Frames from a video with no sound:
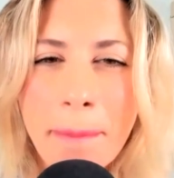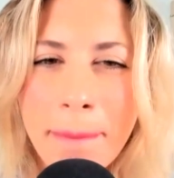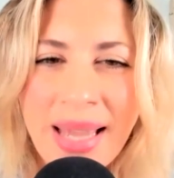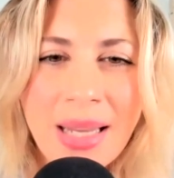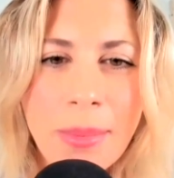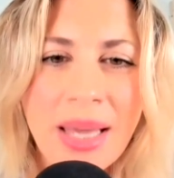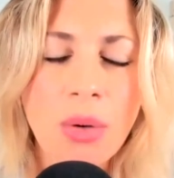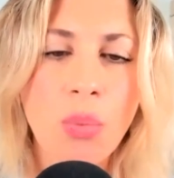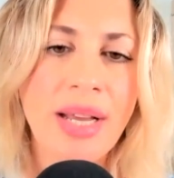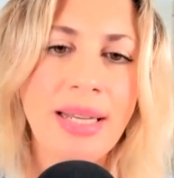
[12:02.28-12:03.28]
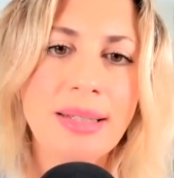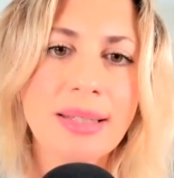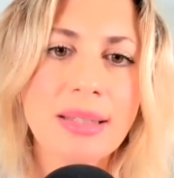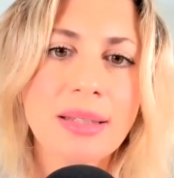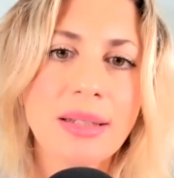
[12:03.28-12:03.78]
many, many ways,
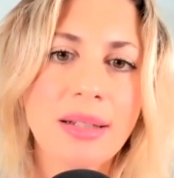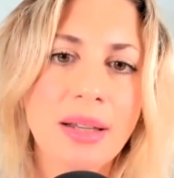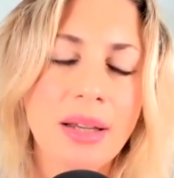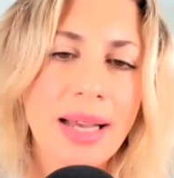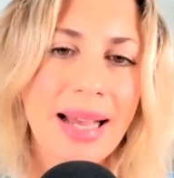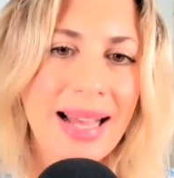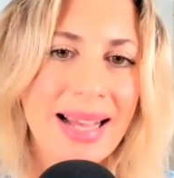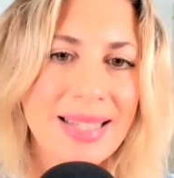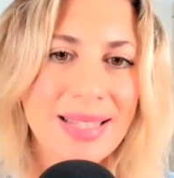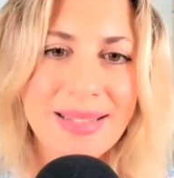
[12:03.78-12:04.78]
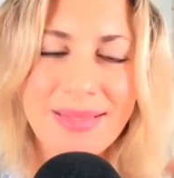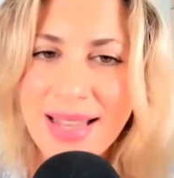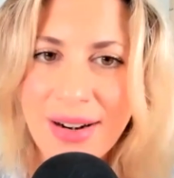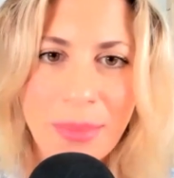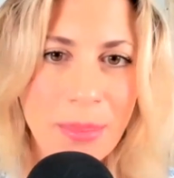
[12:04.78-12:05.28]
as
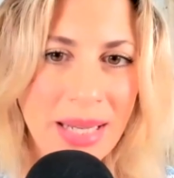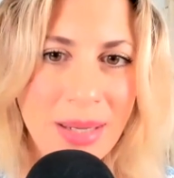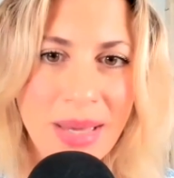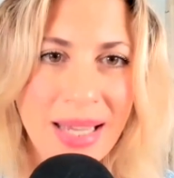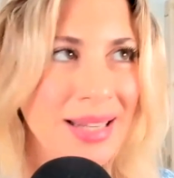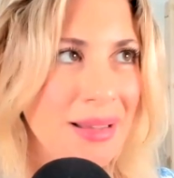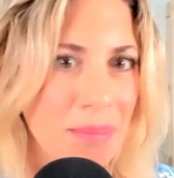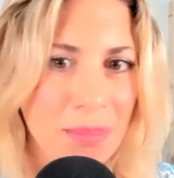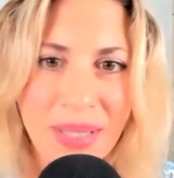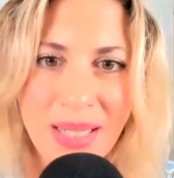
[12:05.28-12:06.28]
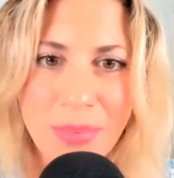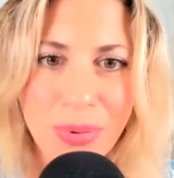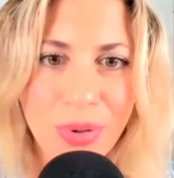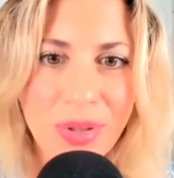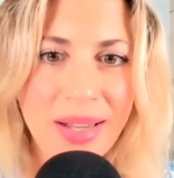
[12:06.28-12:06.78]
there are many, many
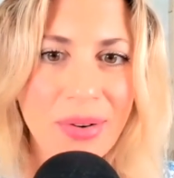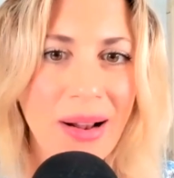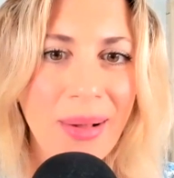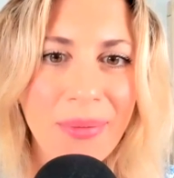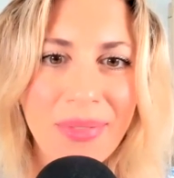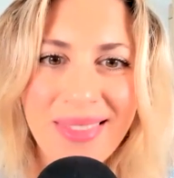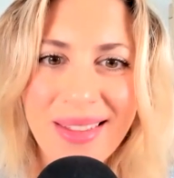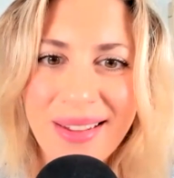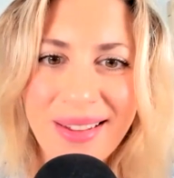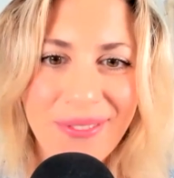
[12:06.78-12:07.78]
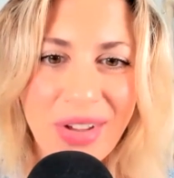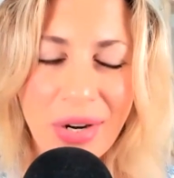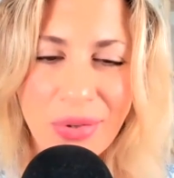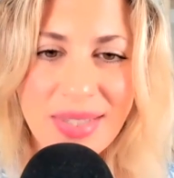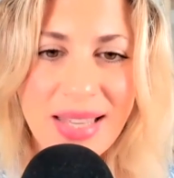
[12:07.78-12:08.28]
people around the
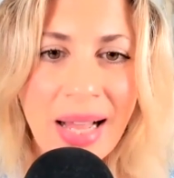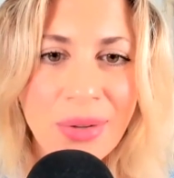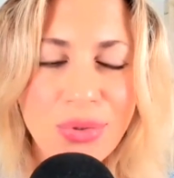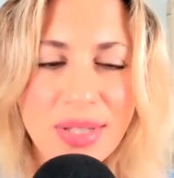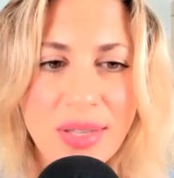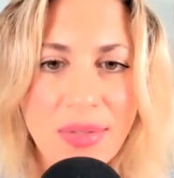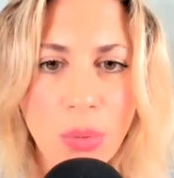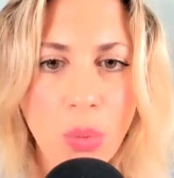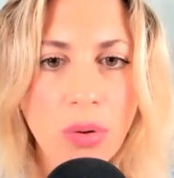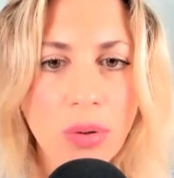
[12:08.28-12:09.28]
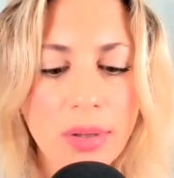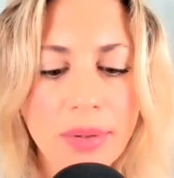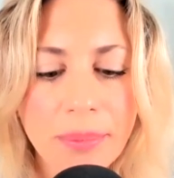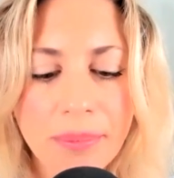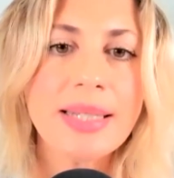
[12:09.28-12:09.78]
various countries in the world.
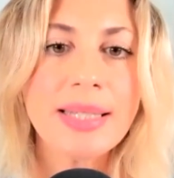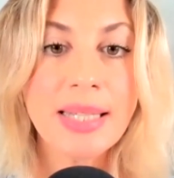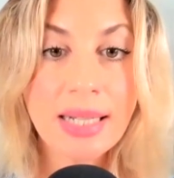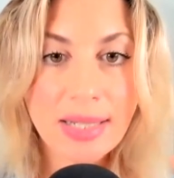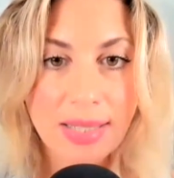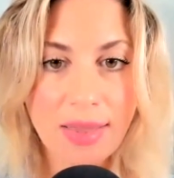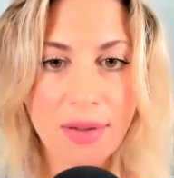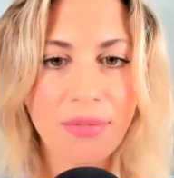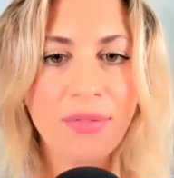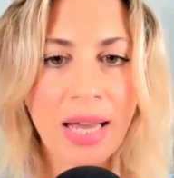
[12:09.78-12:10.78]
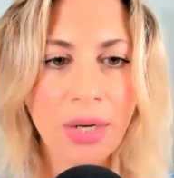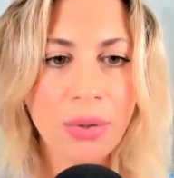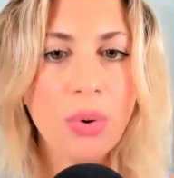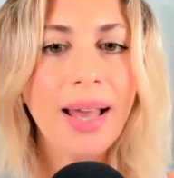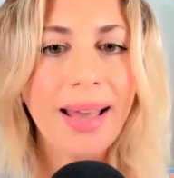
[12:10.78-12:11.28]
Sixth
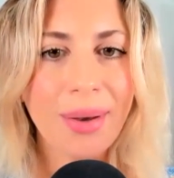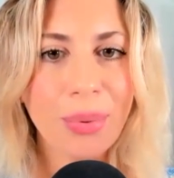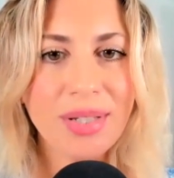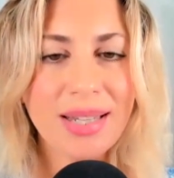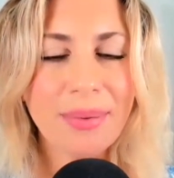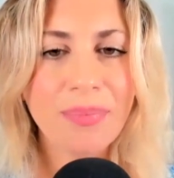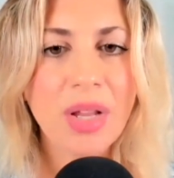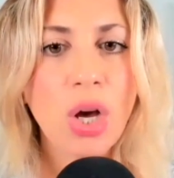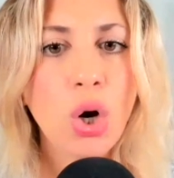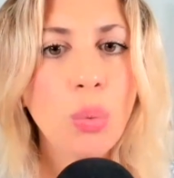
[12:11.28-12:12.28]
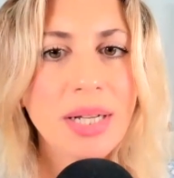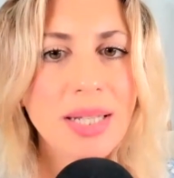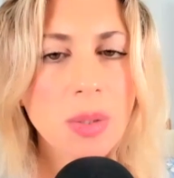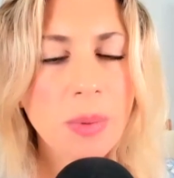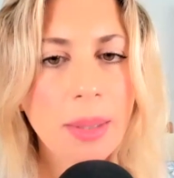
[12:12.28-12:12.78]
value, equity. When I
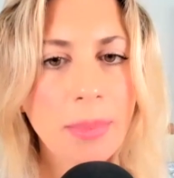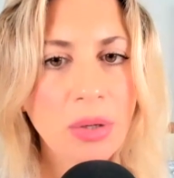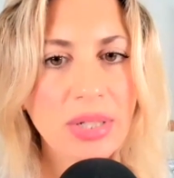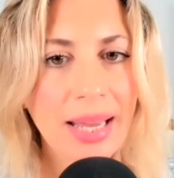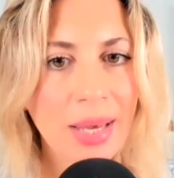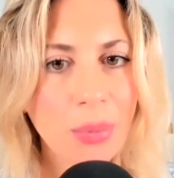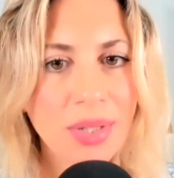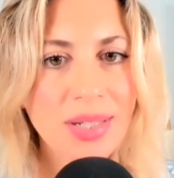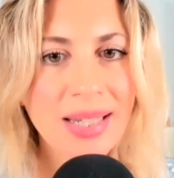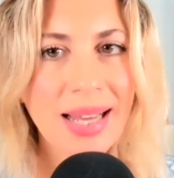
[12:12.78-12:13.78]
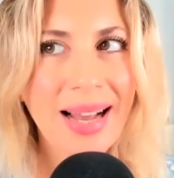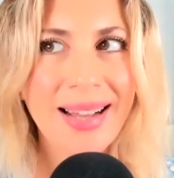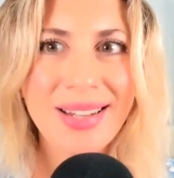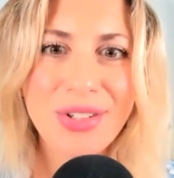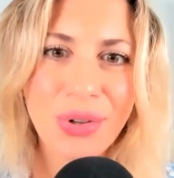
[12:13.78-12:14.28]
speak about equity,
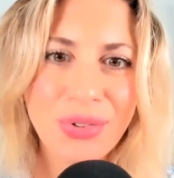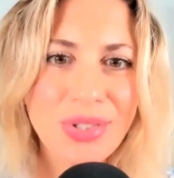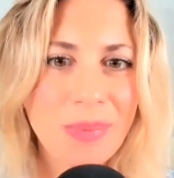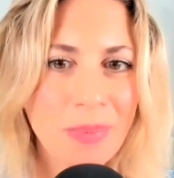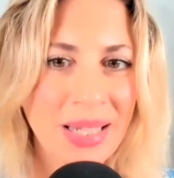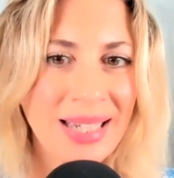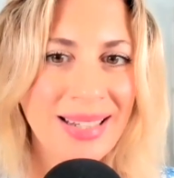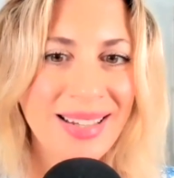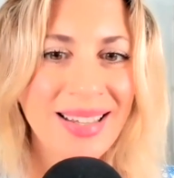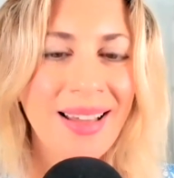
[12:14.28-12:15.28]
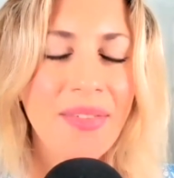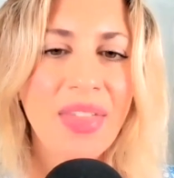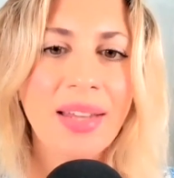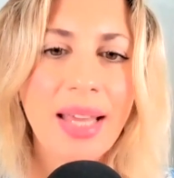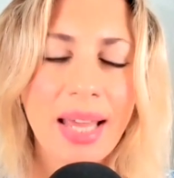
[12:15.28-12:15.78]
I don't mean
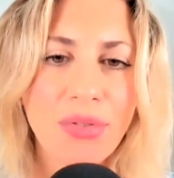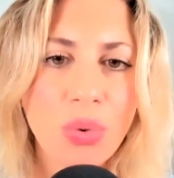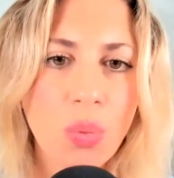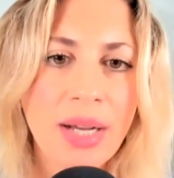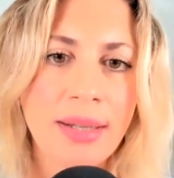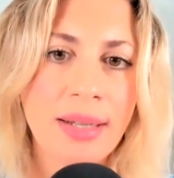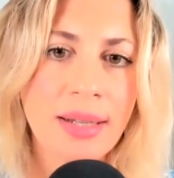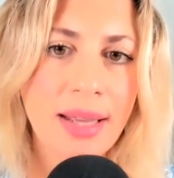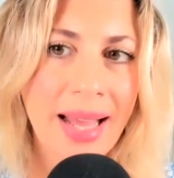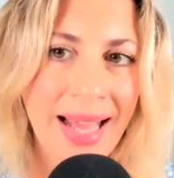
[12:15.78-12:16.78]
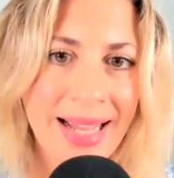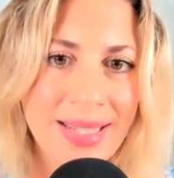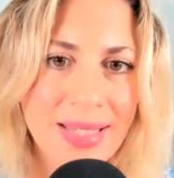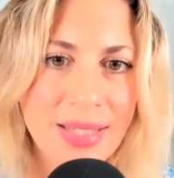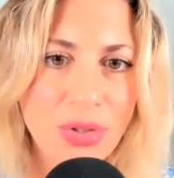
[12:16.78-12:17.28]
that everyone has
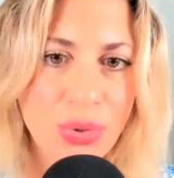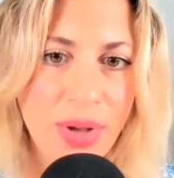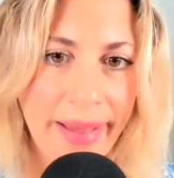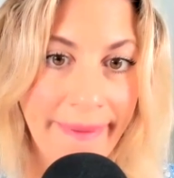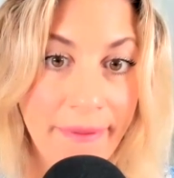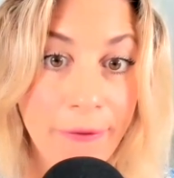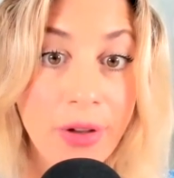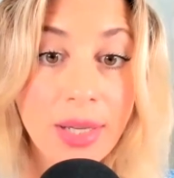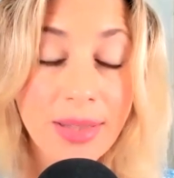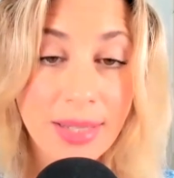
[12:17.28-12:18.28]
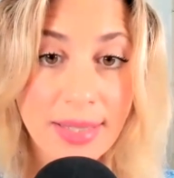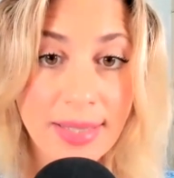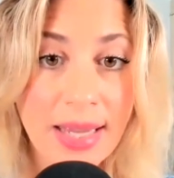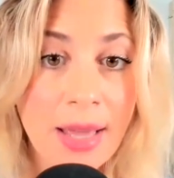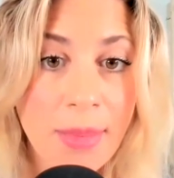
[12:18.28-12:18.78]
to have the
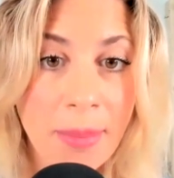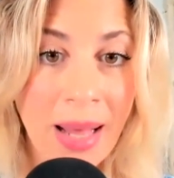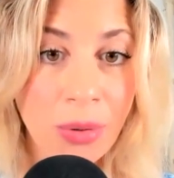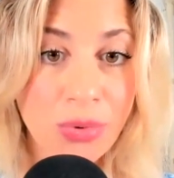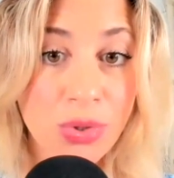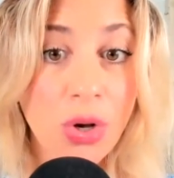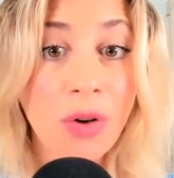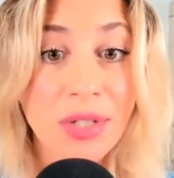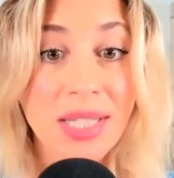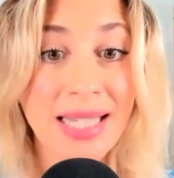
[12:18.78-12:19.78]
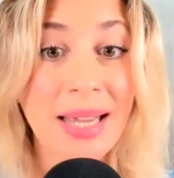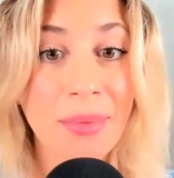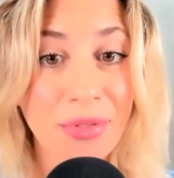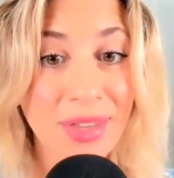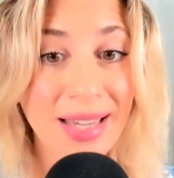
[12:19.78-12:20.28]
same amount of the same
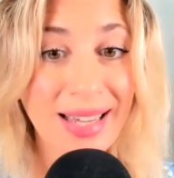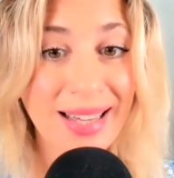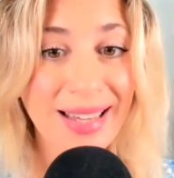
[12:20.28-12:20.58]
thing.